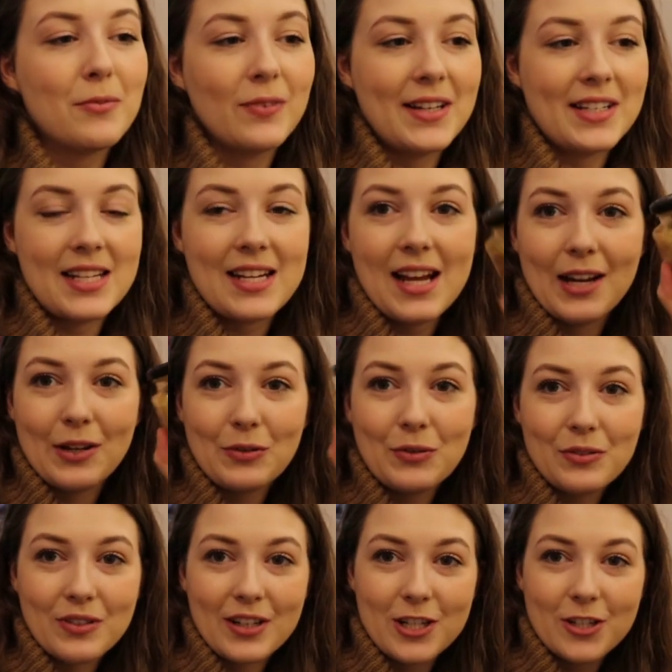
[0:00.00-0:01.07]
ready and
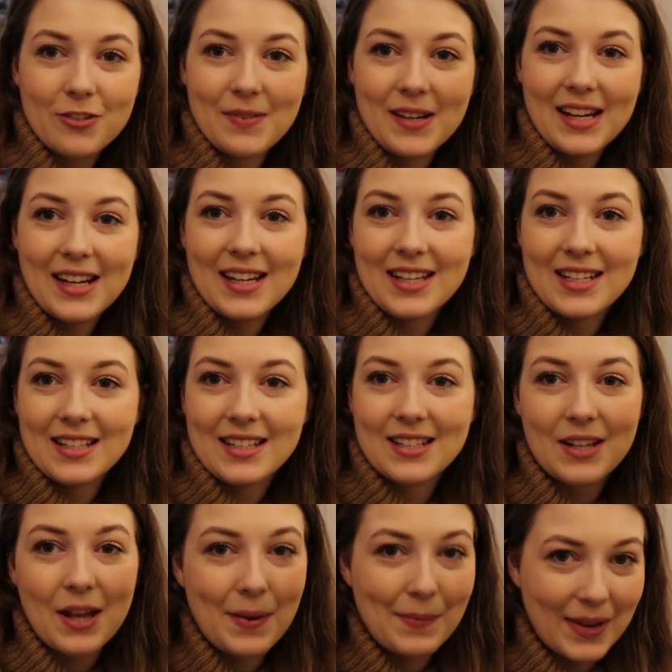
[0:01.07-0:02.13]
all fresh for me
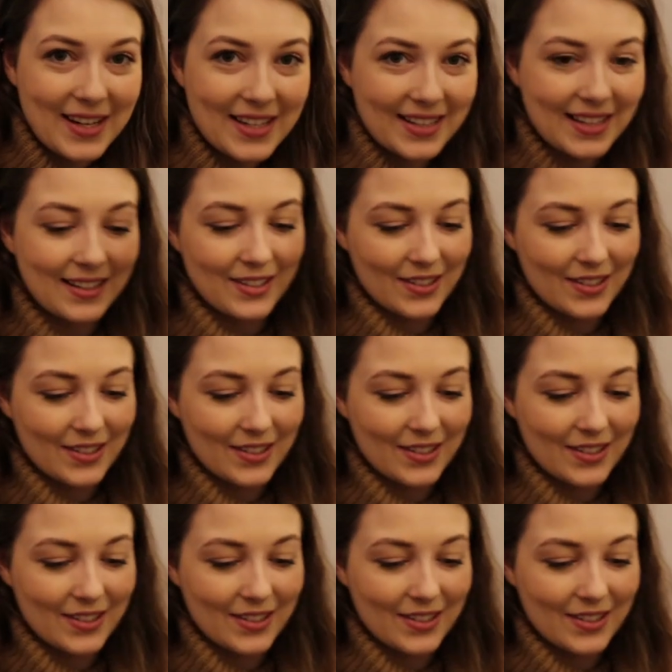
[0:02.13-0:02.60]
is amazing.